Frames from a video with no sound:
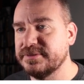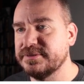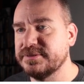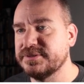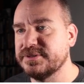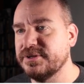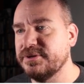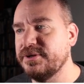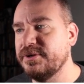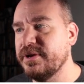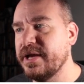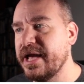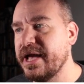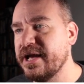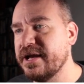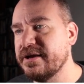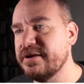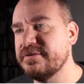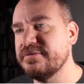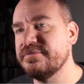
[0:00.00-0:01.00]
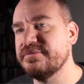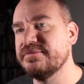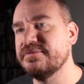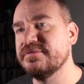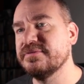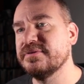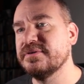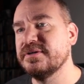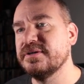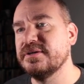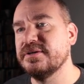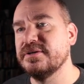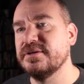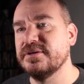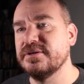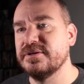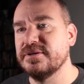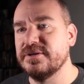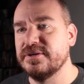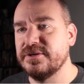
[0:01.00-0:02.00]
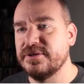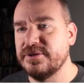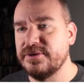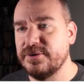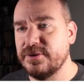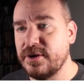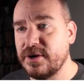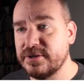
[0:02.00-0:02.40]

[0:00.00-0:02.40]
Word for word: So you have your